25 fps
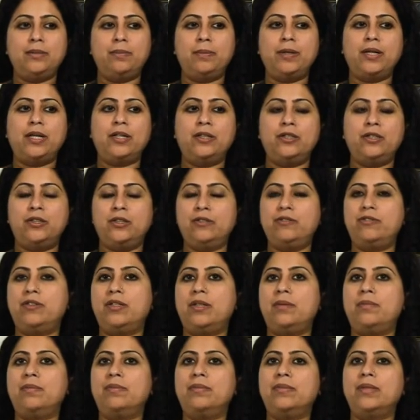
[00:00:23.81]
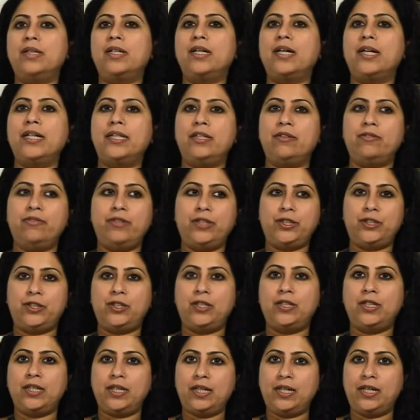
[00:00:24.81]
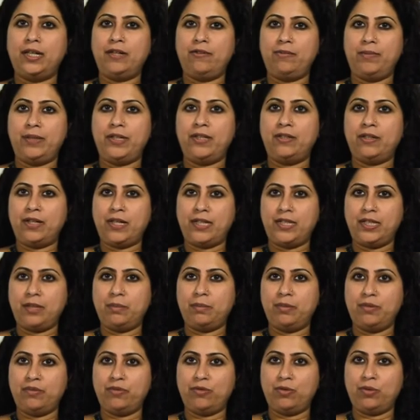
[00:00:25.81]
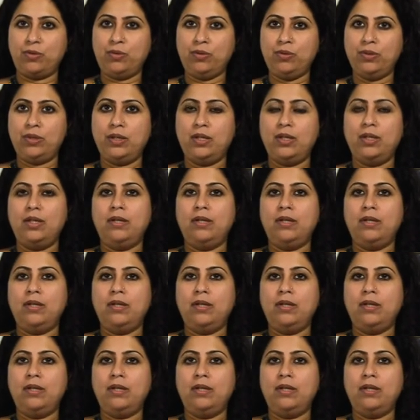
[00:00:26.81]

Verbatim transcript: a, departure from the kind of fiction that I have been writing before